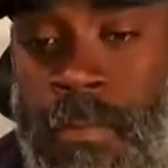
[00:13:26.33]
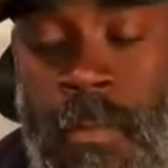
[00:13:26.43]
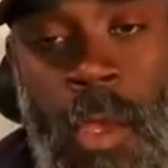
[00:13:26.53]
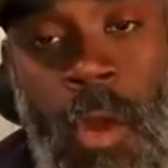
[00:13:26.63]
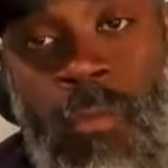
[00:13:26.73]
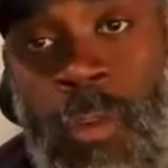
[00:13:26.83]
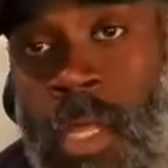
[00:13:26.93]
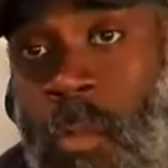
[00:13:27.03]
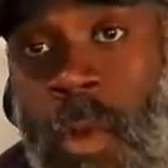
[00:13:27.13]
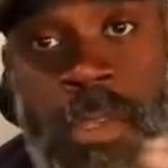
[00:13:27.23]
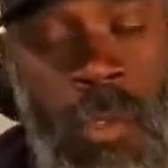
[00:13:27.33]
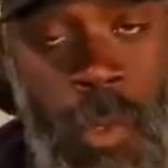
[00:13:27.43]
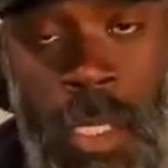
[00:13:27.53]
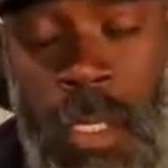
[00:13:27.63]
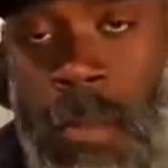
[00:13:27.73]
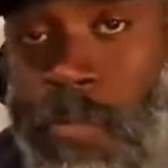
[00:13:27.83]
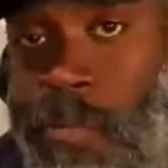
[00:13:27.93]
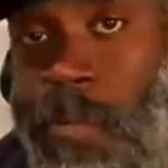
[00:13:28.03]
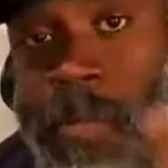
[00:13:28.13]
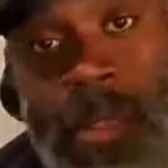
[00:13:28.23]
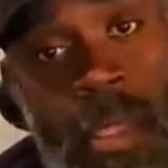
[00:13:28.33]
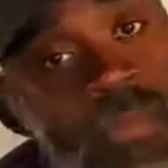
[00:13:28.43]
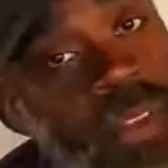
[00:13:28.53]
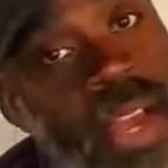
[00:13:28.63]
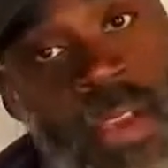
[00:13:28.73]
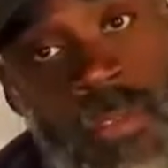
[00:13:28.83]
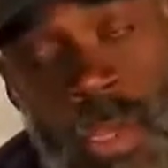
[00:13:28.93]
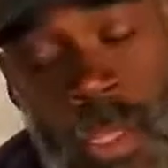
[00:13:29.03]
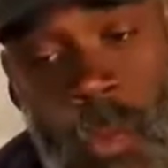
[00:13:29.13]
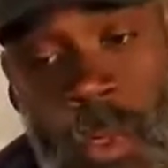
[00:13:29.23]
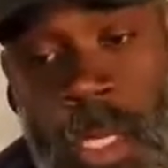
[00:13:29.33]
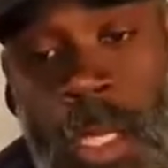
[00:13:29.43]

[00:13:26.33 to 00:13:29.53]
hopefully once a week, if not every other week.